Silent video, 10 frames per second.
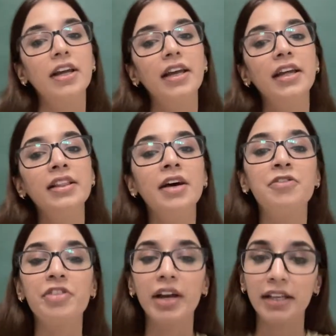in the
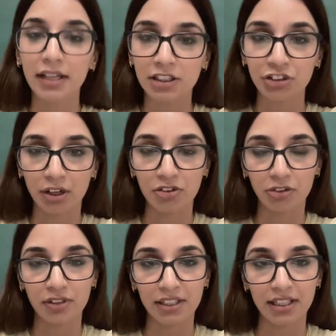very interest of
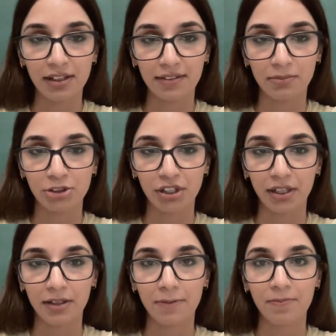the data subject.